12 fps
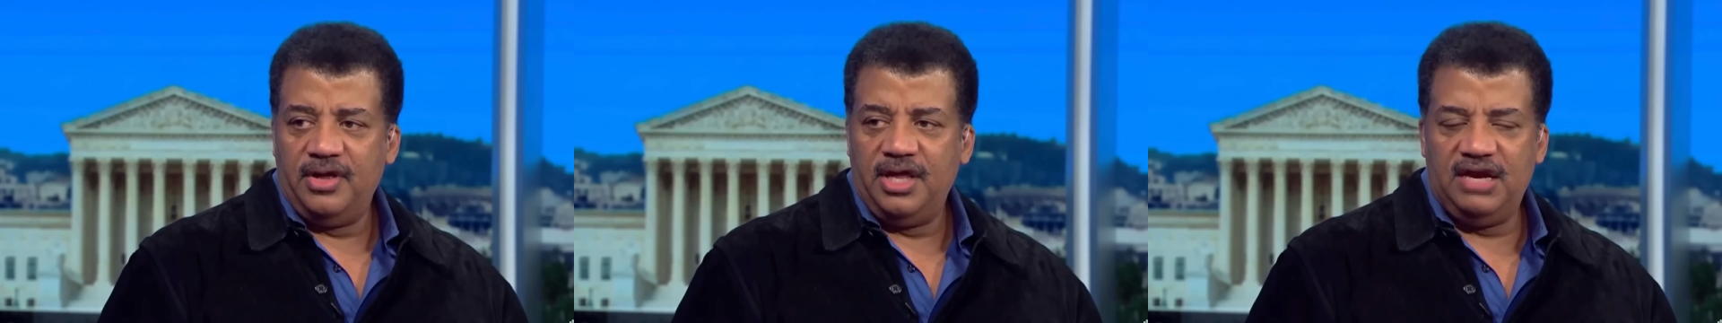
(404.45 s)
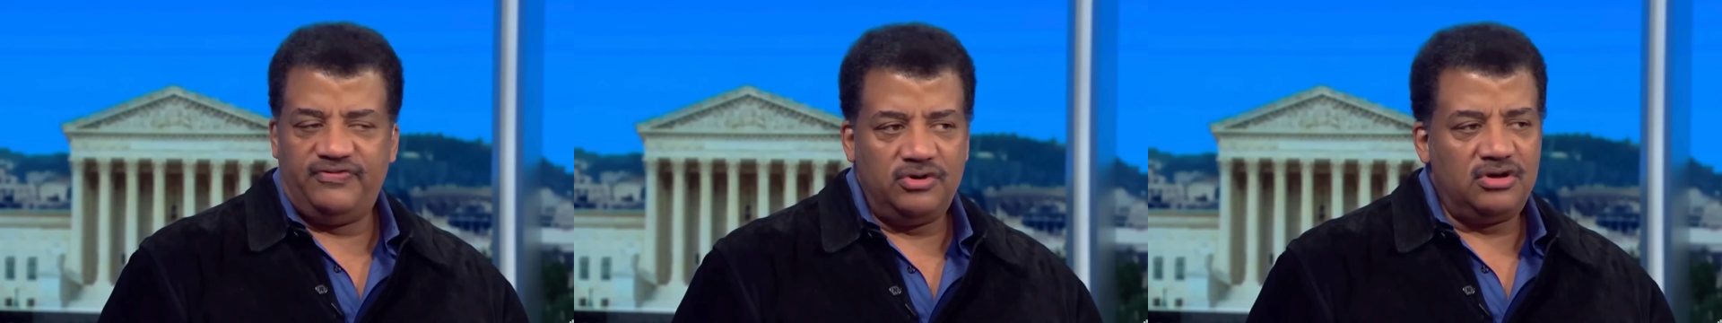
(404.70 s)

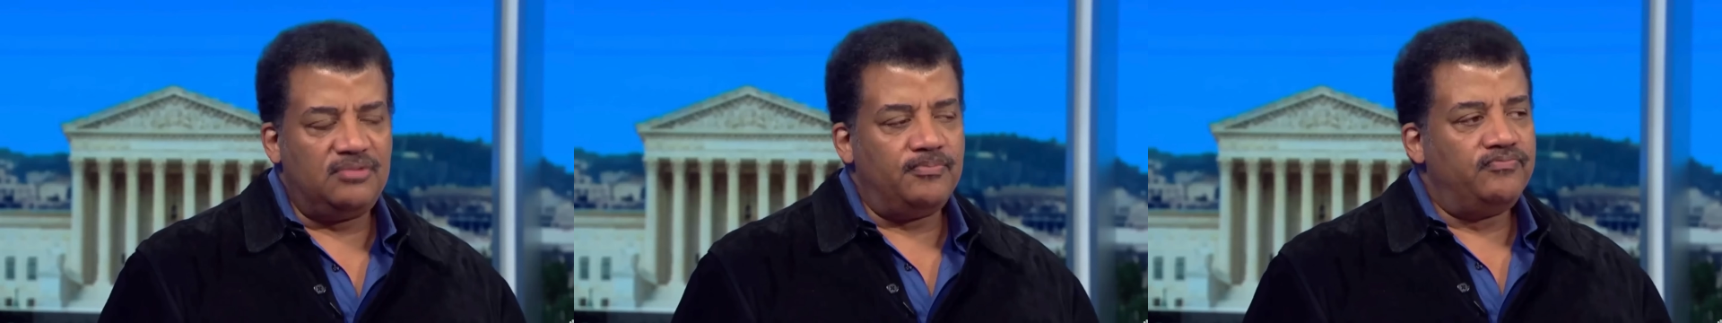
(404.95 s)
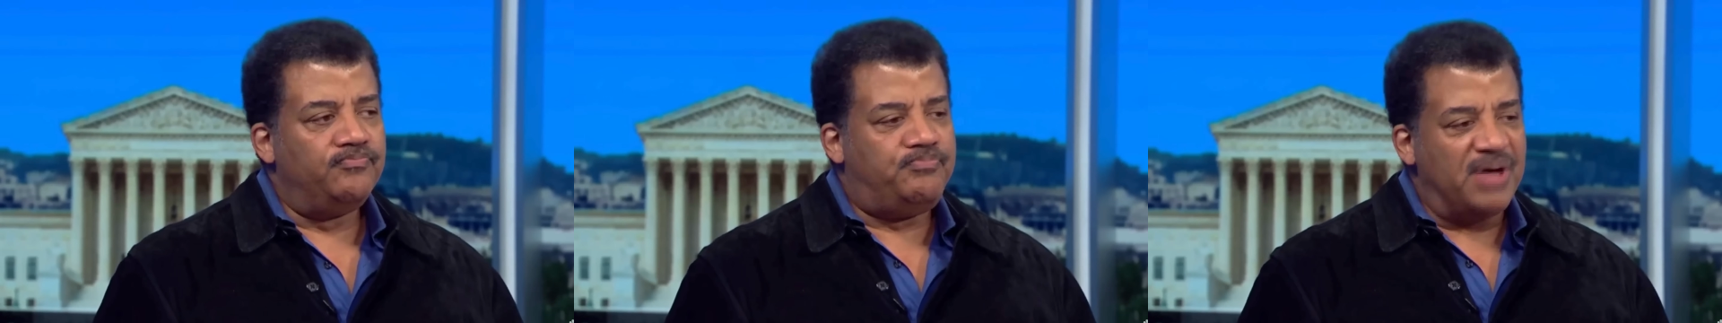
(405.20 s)
And if you're going to
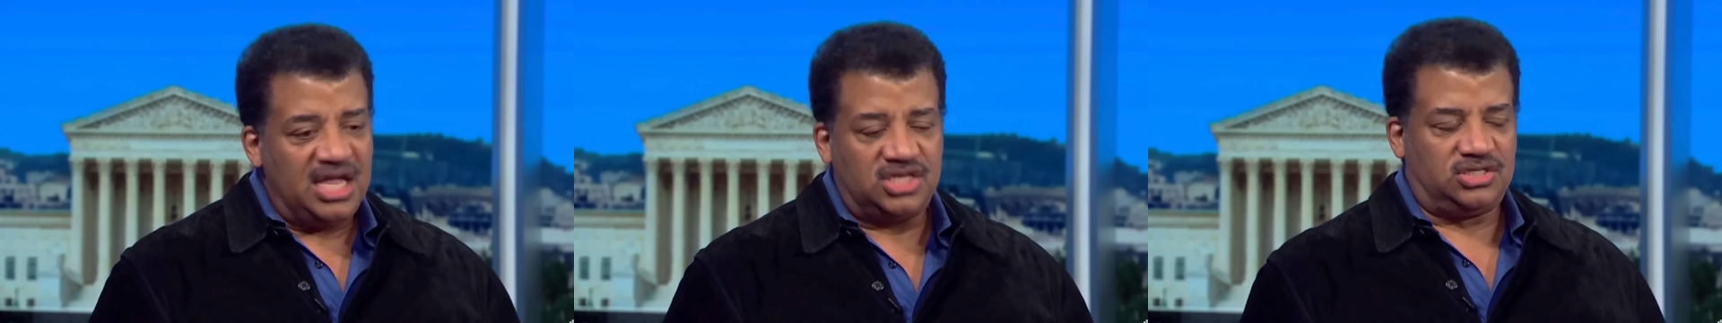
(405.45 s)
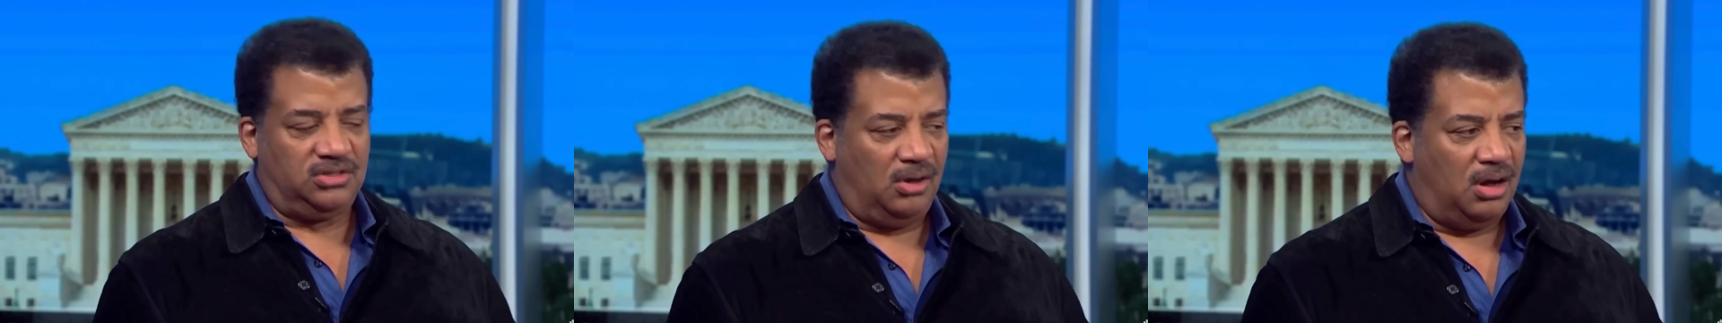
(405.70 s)

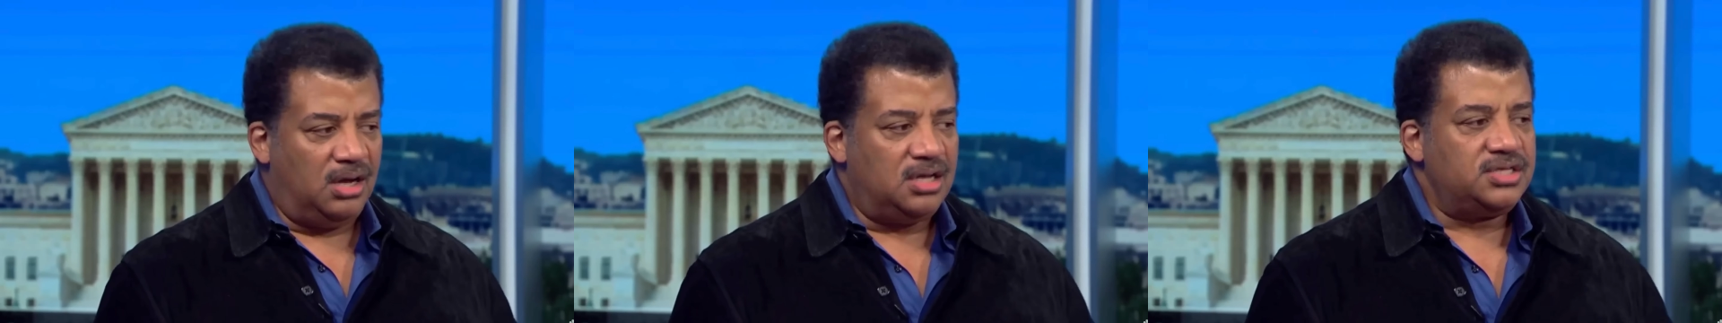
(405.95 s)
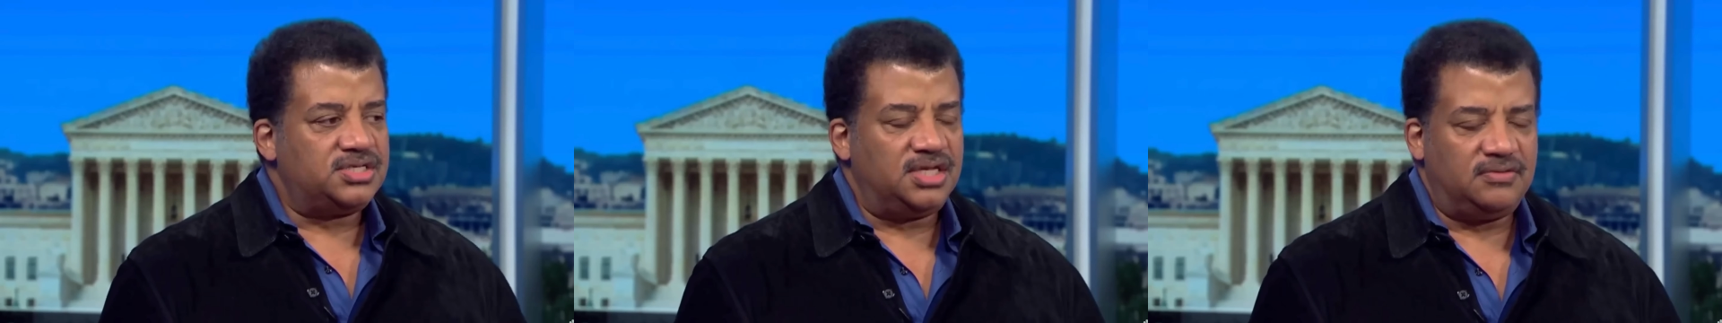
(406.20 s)
base
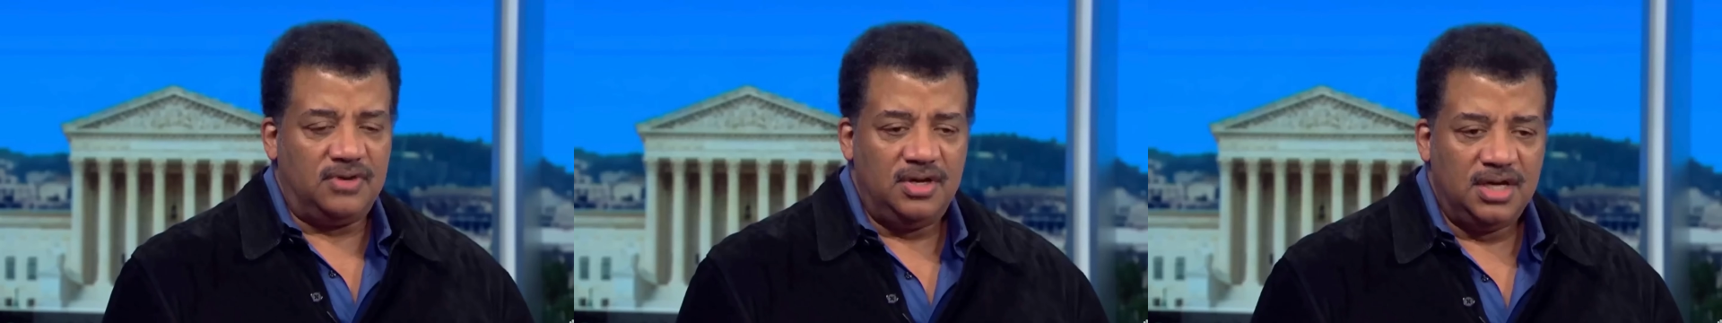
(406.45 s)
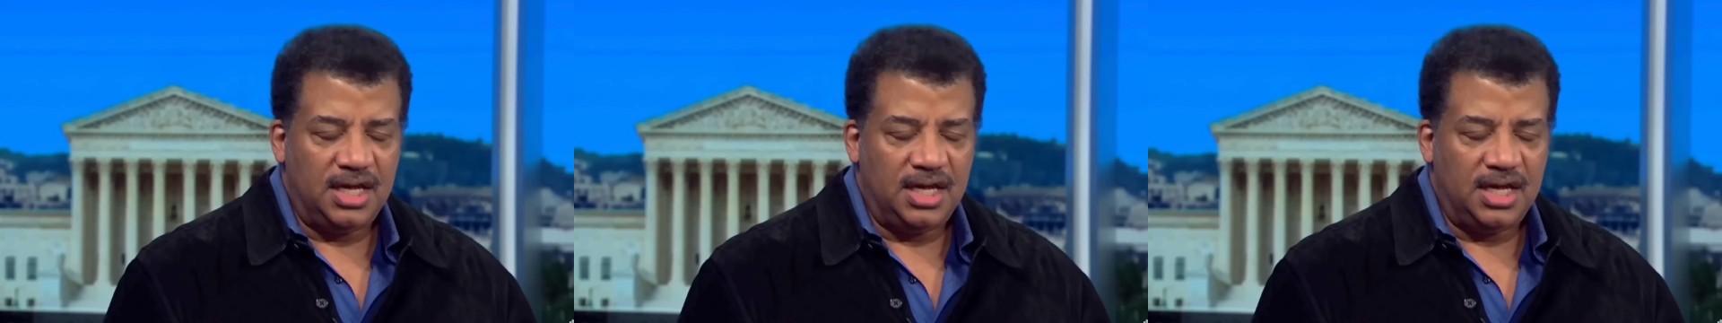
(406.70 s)
laws and